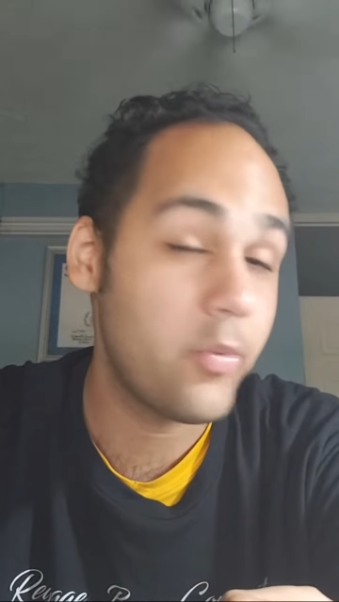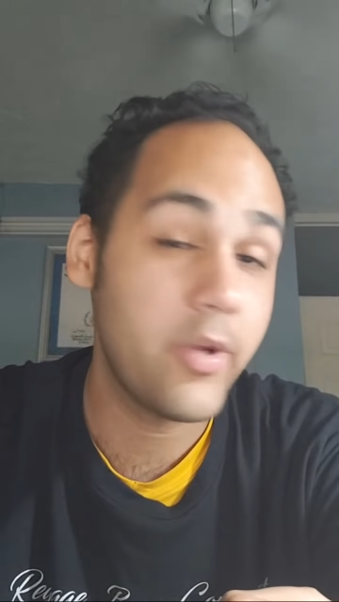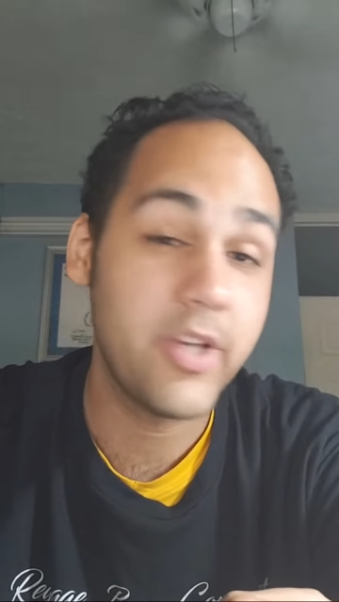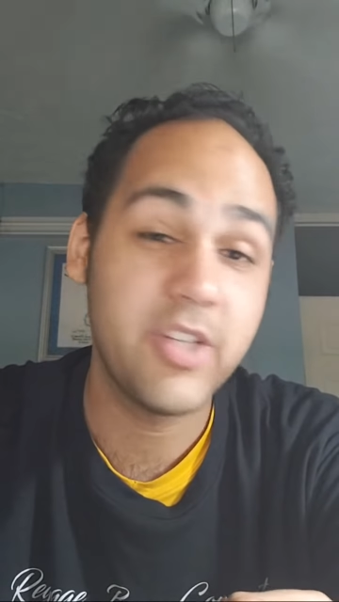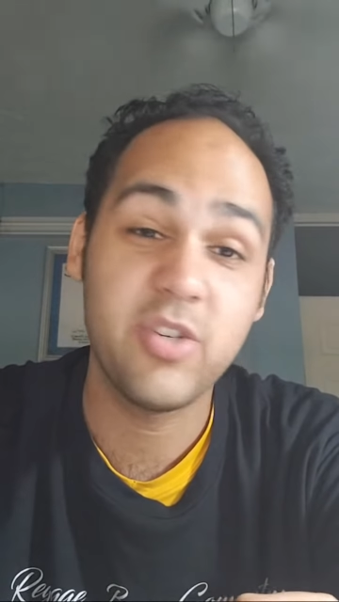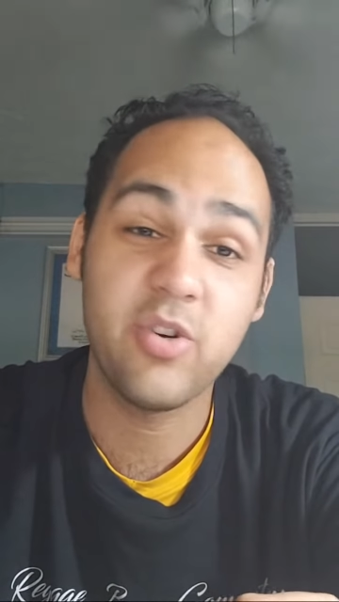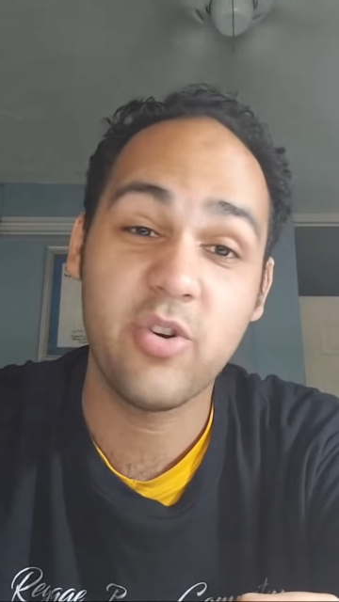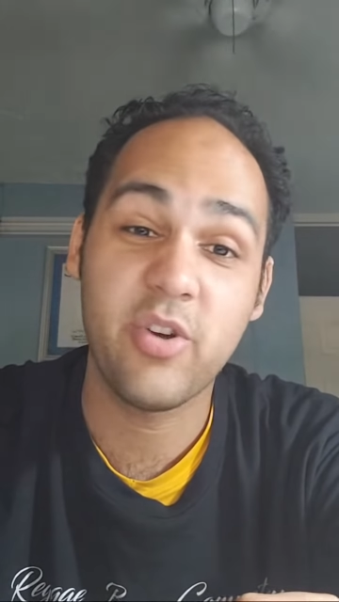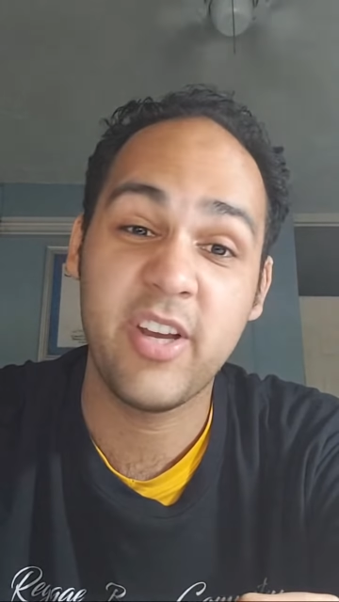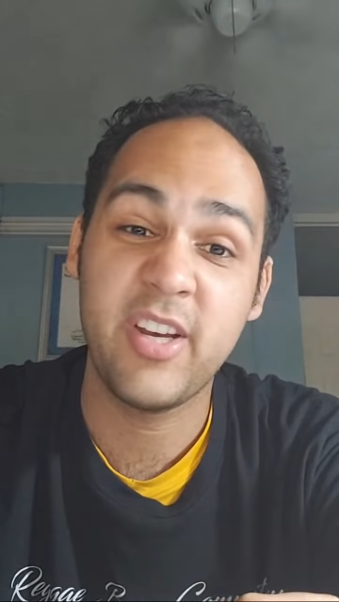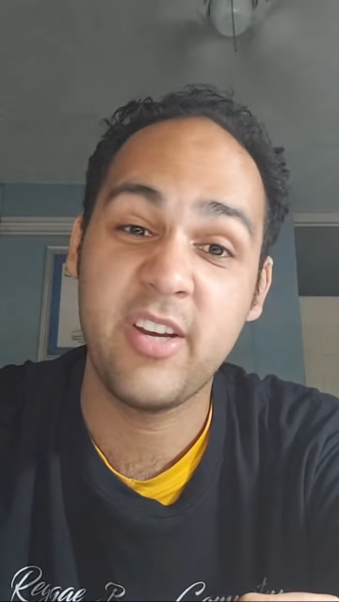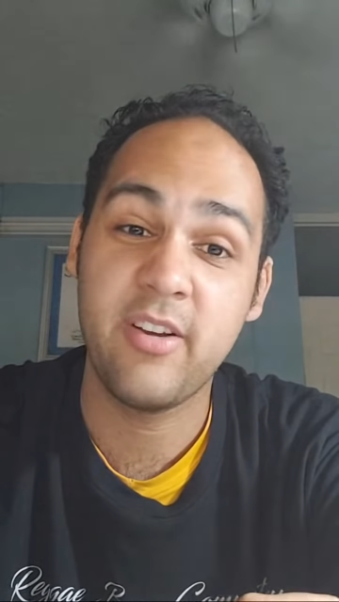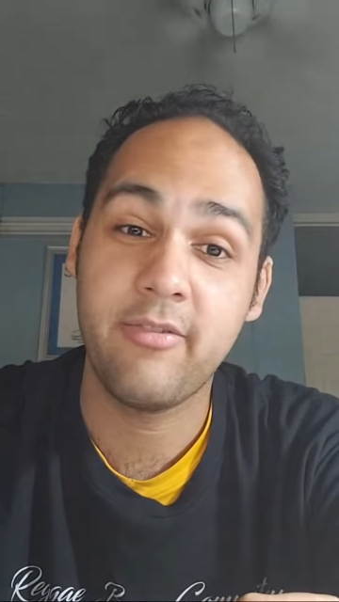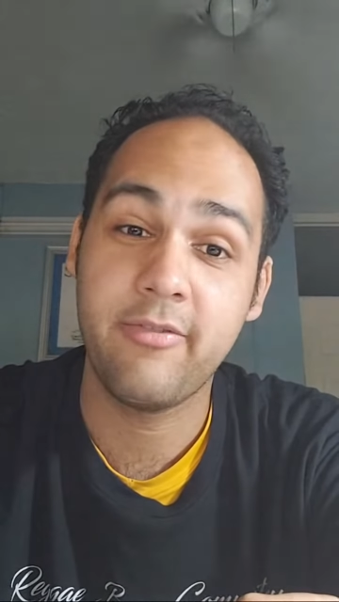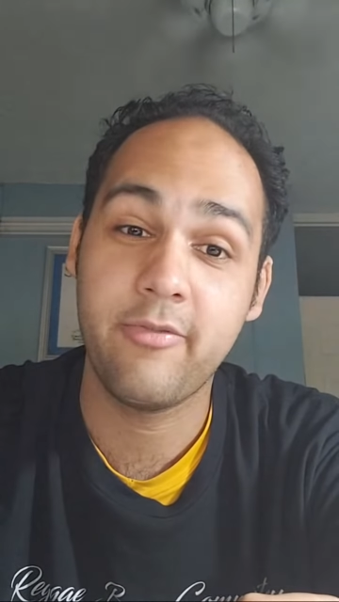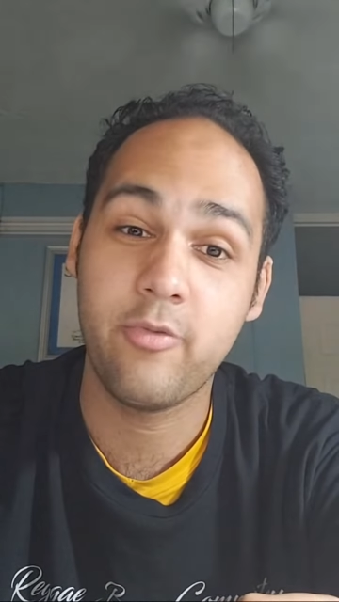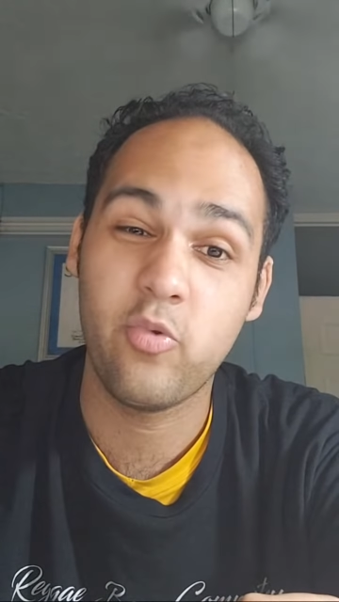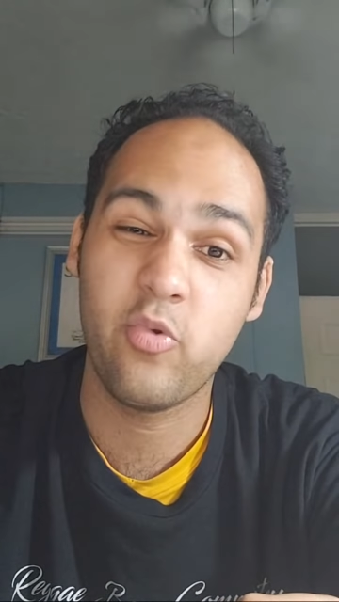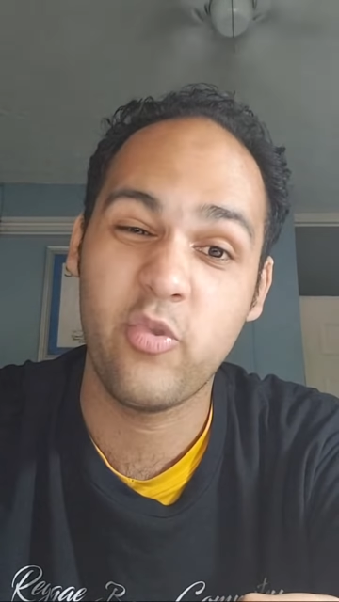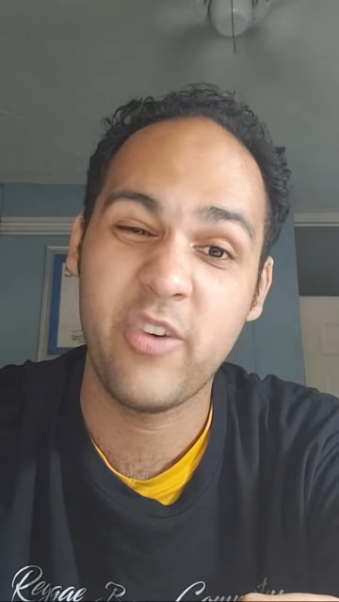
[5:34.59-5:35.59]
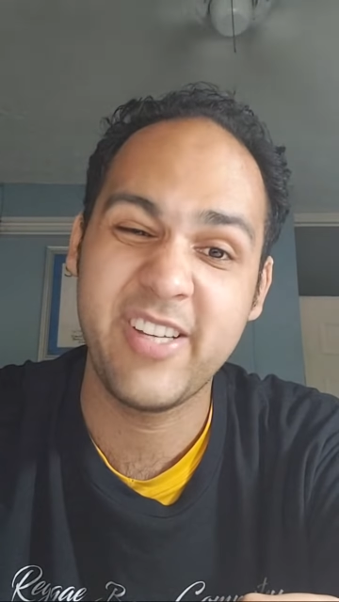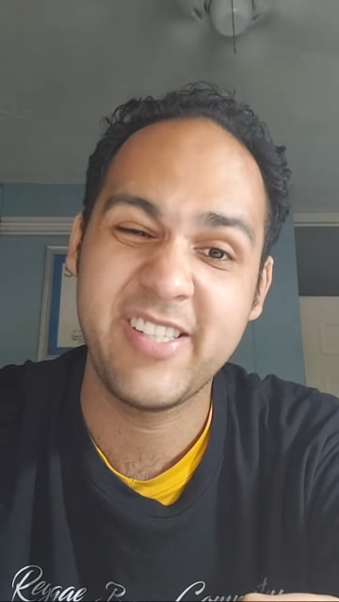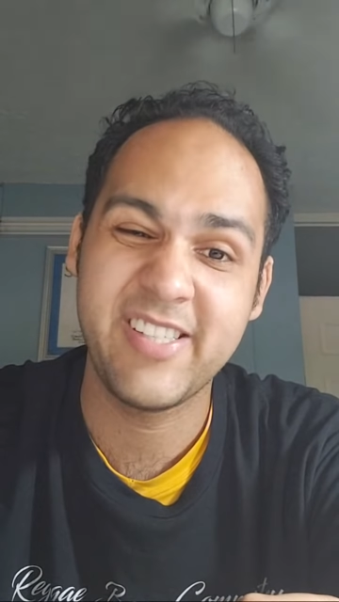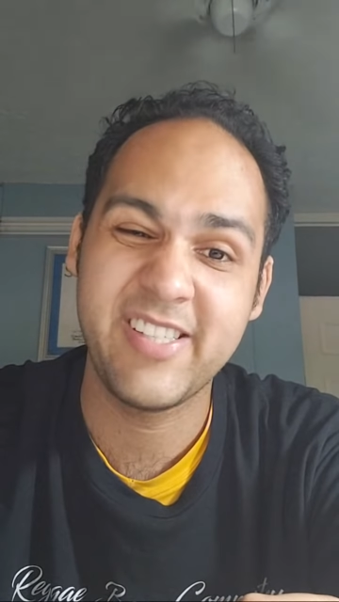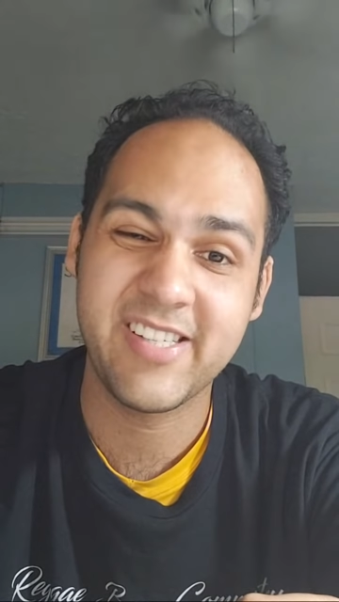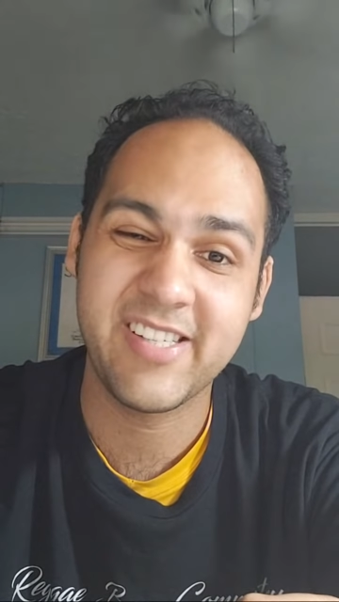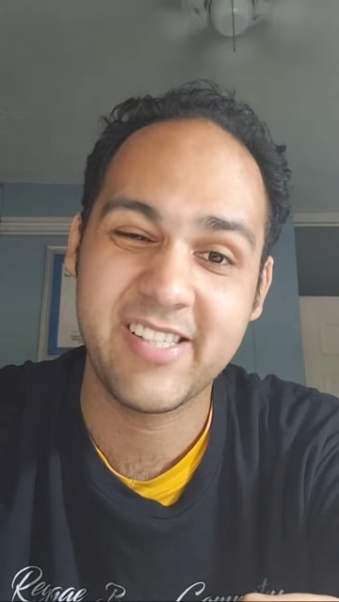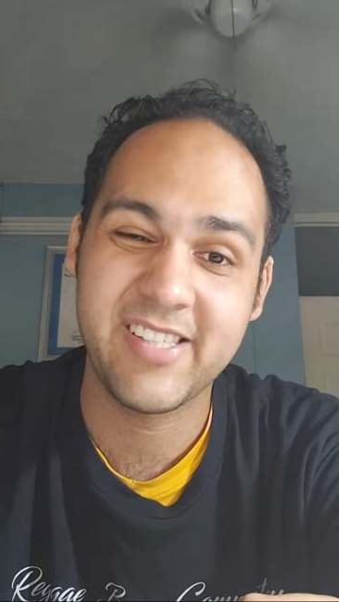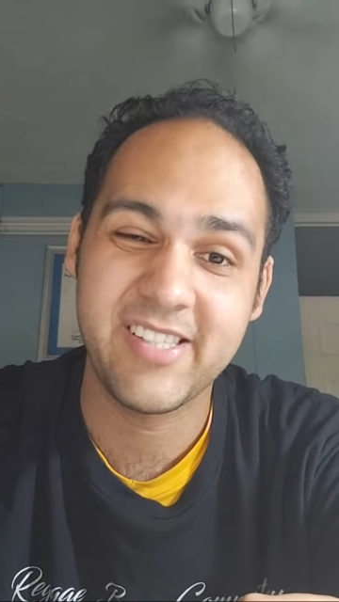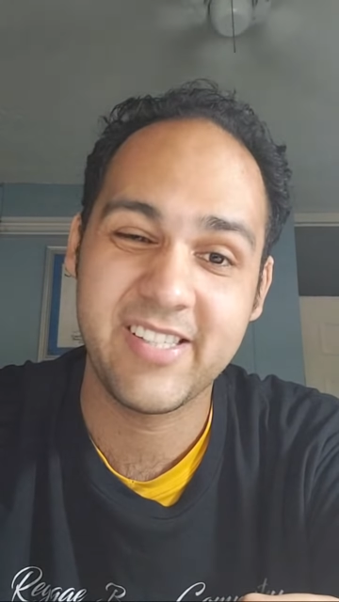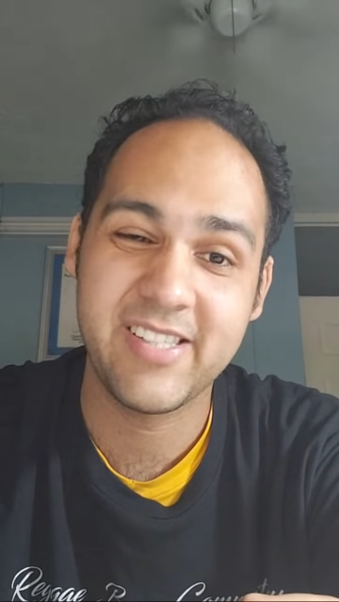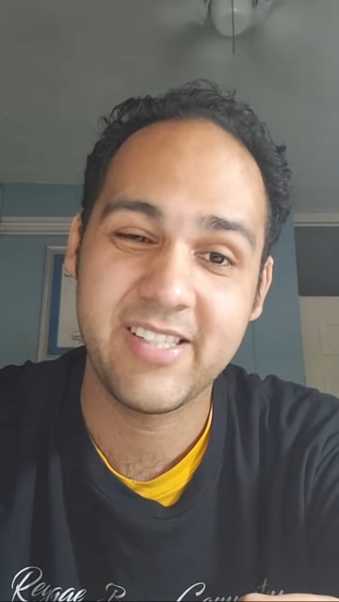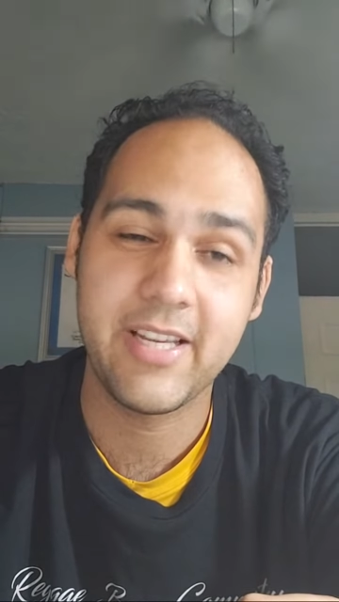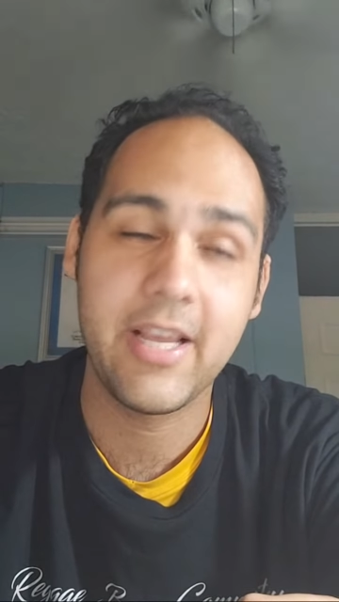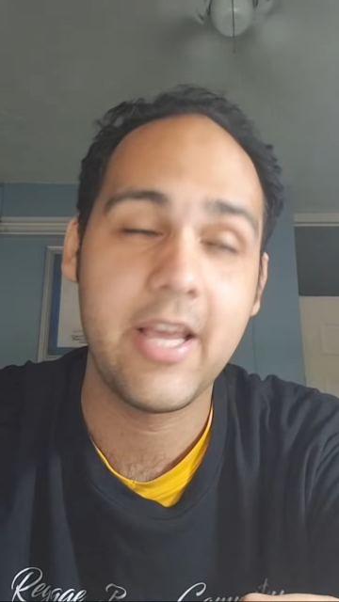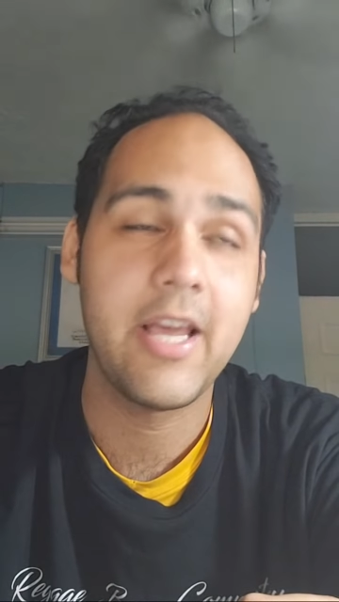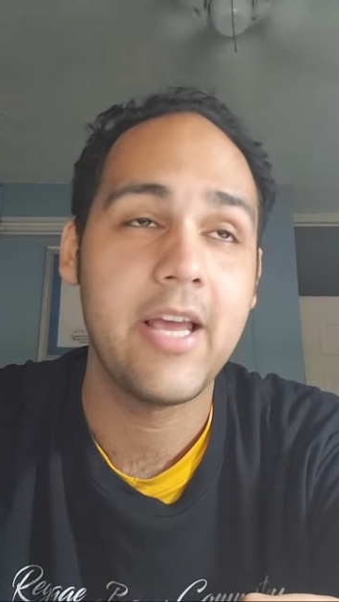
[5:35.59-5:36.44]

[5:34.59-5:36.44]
we took enough risks.